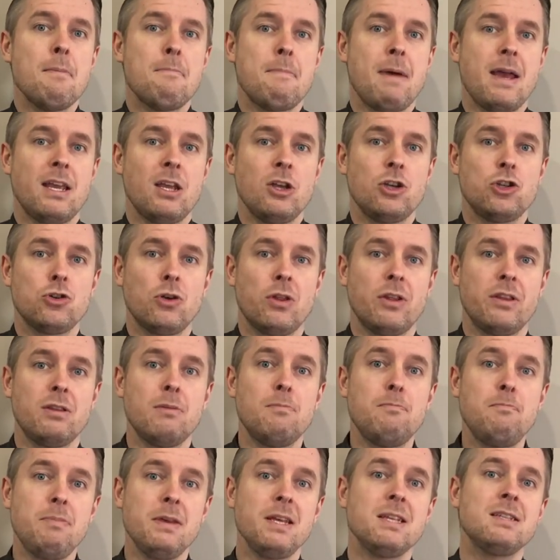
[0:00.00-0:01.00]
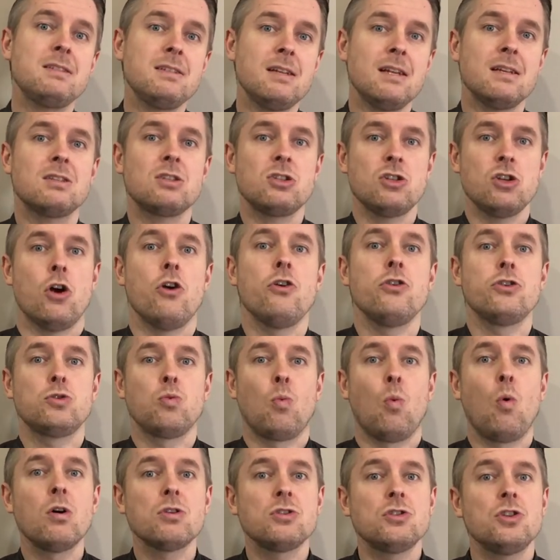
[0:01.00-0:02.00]
making sure that the business knows
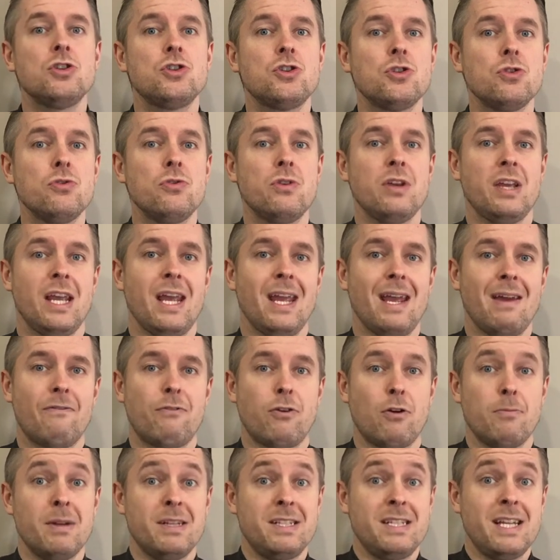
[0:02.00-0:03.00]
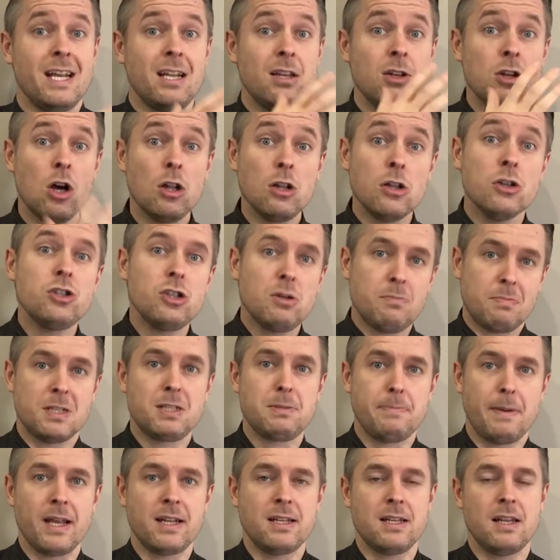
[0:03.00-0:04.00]
what to do from a technology
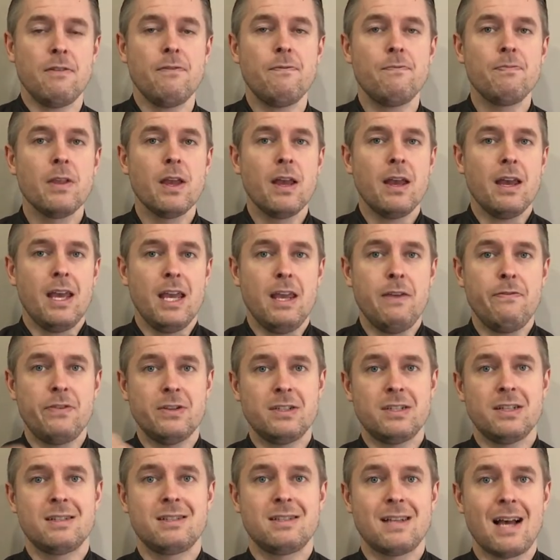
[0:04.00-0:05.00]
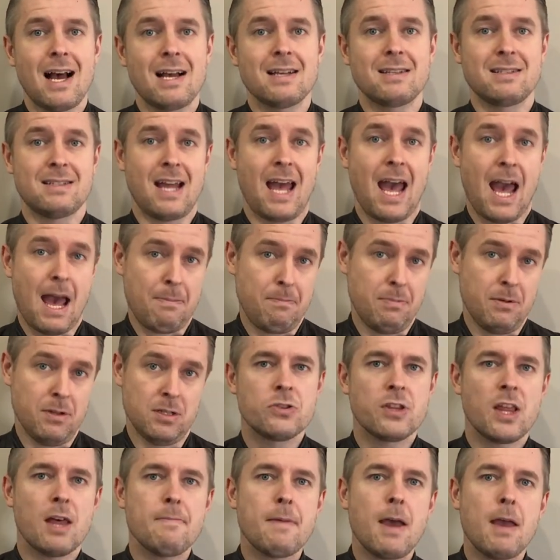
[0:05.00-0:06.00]
perspective if a disaster happens.
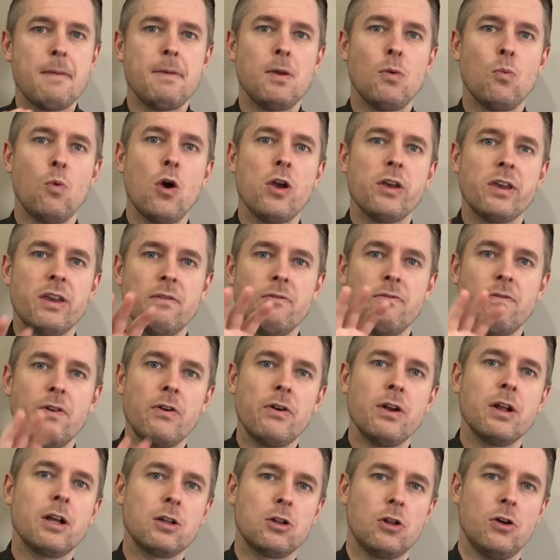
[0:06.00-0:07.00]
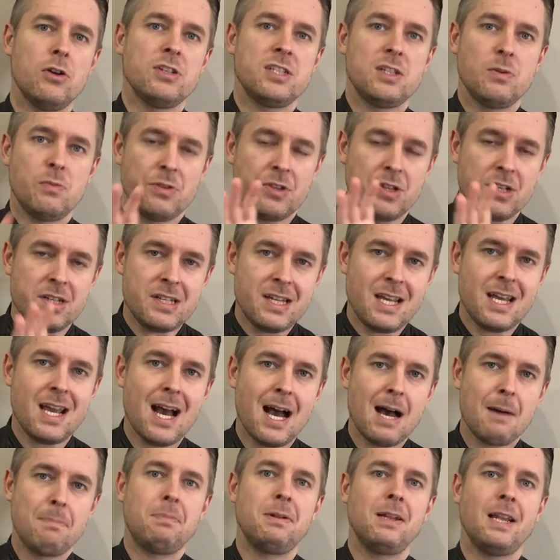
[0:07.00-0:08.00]
So they may be working very closely with the
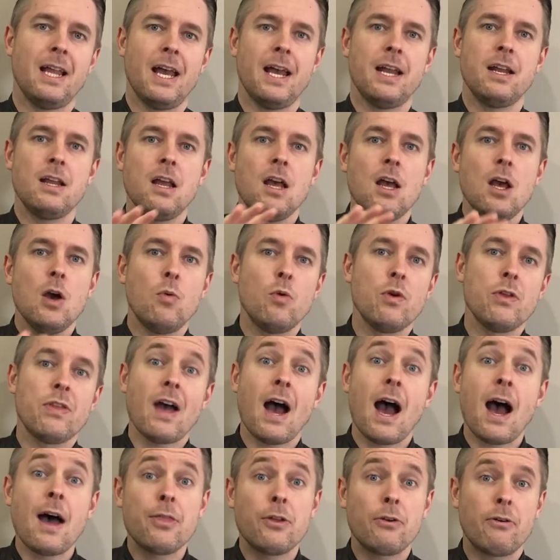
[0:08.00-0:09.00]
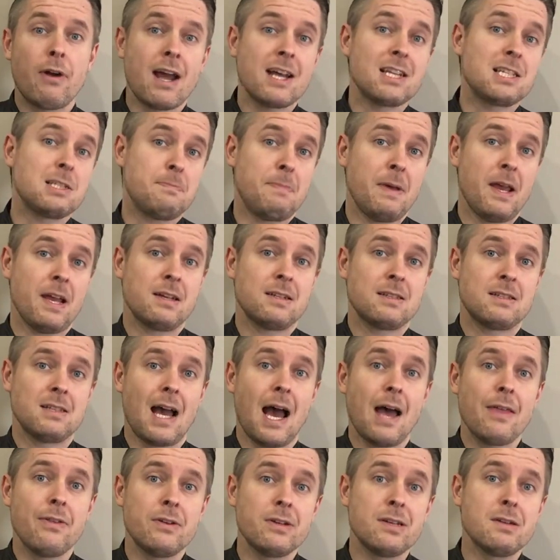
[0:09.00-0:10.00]
DR plan, with other aspects,
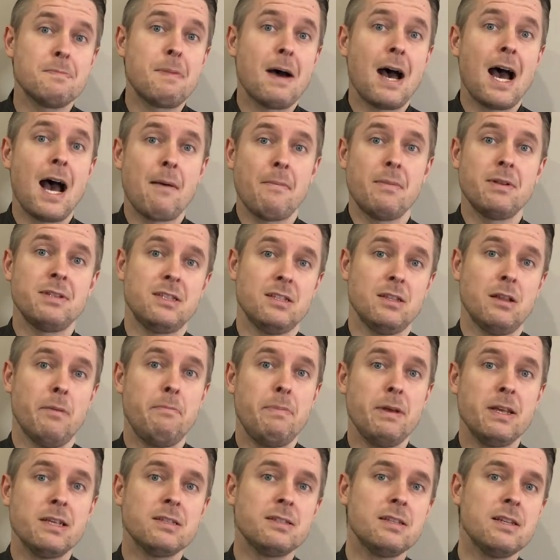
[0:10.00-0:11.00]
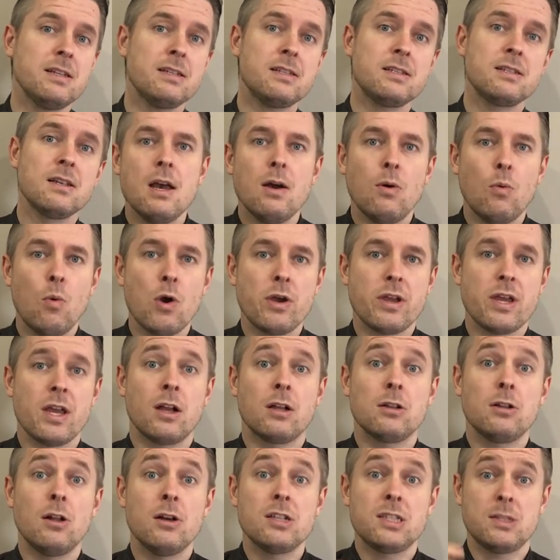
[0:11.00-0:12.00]
other departments in the business, working
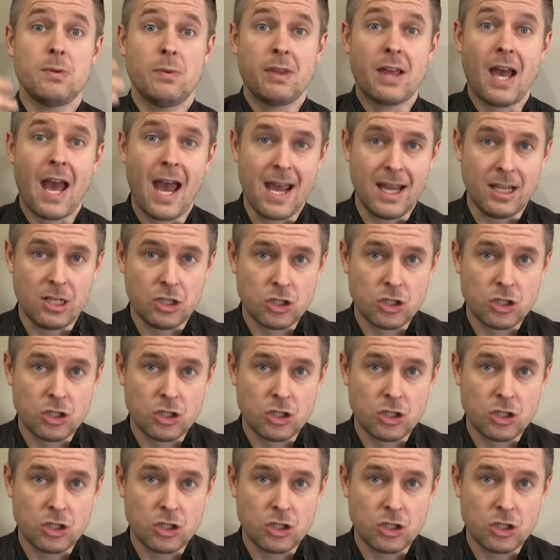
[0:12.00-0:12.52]
closely with